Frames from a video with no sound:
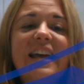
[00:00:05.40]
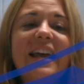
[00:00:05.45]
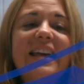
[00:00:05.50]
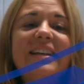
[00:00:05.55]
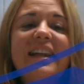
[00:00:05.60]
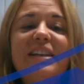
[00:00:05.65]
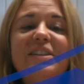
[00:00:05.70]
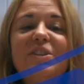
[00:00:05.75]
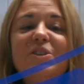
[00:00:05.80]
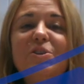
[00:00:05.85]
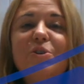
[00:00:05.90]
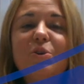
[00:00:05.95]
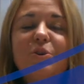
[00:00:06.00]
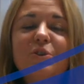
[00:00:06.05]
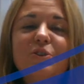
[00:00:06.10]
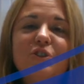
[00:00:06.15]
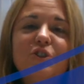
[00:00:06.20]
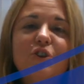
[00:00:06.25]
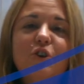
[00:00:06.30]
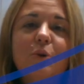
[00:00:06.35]
I'd like to talk
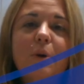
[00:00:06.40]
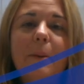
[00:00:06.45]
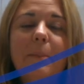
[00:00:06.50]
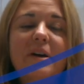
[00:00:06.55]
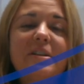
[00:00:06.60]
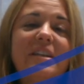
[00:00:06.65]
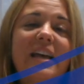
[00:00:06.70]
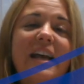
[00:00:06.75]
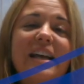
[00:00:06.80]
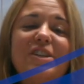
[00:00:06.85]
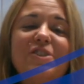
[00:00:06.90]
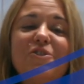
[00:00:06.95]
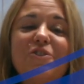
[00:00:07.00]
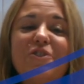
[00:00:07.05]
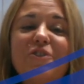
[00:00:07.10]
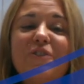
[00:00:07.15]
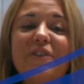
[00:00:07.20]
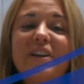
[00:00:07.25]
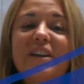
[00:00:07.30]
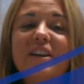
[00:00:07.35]
to you about
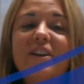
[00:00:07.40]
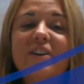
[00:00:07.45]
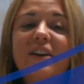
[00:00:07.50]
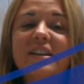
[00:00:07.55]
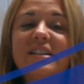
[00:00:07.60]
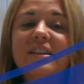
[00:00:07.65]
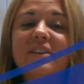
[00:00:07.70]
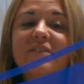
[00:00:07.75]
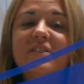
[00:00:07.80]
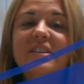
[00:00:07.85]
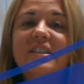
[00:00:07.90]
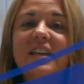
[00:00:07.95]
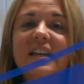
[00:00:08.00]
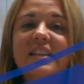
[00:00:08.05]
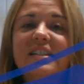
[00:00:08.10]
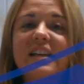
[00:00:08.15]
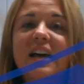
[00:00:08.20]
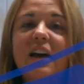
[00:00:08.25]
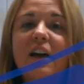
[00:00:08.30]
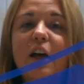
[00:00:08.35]
extracurricular activities
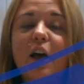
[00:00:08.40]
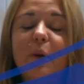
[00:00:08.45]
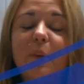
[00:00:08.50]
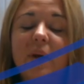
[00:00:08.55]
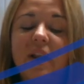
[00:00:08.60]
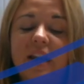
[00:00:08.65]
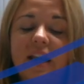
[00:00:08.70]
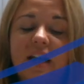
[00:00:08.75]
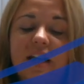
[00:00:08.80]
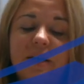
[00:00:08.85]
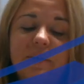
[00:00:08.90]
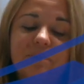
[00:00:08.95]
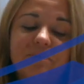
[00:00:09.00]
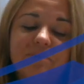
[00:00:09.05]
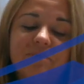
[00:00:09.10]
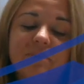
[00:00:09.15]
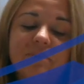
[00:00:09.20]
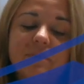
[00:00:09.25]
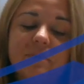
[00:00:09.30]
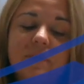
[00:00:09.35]
at OLA.
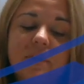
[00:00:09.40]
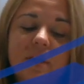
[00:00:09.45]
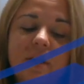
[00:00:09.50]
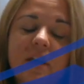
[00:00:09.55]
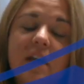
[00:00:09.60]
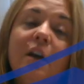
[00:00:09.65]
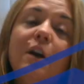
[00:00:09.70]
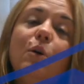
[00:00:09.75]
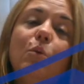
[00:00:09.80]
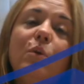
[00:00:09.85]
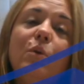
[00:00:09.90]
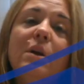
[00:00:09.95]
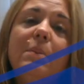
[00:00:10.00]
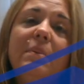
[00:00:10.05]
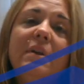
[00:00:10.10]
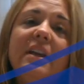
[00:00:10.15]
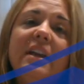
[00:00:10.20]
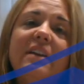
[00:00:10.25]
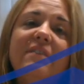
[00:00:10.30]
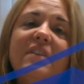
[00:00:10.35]
We
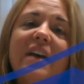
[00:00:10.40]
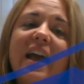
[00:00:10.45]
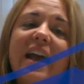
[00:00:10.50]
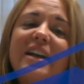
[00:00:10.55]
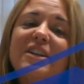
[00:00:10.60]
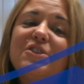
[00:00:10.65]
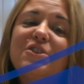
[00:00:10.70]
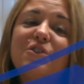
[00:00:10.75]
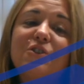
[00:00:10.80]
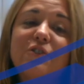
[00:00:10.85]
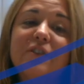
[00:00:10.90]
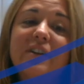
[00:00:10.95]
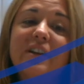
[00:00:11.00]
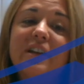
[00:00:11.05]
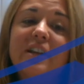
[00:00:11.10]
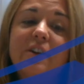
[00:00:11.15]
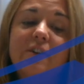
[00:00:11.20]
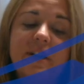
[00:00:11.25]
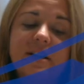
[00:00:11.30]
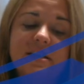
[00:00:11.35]
believe that
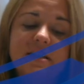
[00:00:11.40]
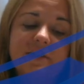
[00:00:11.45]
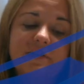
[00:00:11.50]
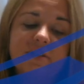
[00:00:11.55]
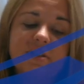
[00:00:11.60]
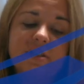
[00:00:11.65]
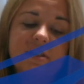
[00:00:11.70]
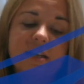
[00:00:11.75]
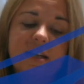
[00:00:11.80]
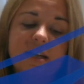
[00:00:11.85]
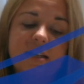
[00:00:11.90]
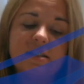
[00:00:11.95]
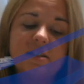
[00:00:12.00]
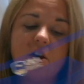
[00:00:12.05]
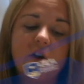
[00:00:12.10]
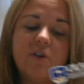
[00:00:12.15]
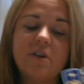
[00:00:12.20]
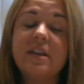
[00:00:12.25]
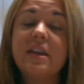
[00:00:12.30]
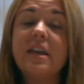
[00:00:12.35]
extracurricular activities are
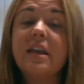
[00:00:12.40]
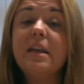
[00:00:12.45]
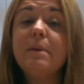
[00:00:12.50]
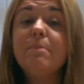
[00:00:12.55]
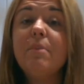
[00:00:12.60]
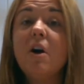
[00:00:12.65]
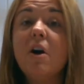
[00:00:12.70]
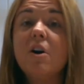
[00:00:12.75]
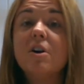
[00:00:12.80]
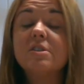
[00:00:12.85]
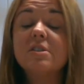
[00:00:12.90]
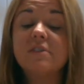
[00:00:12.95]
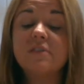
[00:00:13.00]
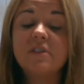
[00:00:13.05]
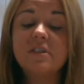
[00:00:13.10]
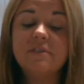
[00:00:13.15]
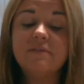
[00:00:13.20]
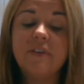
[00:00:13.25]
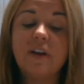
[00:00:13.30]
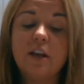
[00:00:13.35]
a key part of the
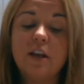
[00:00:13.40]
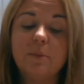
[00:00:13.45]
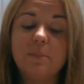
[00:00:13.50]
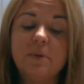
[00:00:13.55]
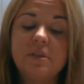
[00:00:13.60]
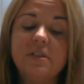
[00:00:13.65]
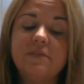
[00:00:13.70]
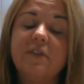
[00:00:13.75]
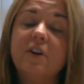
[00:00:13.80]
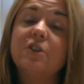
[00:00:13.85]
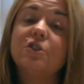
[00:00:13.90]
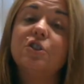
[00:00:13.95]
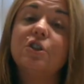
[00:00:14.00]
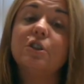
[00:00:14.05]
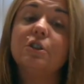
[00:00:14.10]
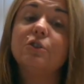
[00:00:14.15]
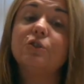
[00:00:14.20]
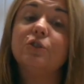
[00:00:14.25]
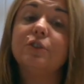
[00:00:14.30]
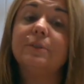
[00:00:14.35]
development of our
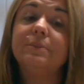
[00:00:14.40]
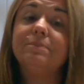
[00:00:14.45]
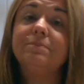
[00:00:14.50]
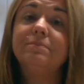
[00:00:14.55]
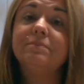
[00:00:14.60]
children.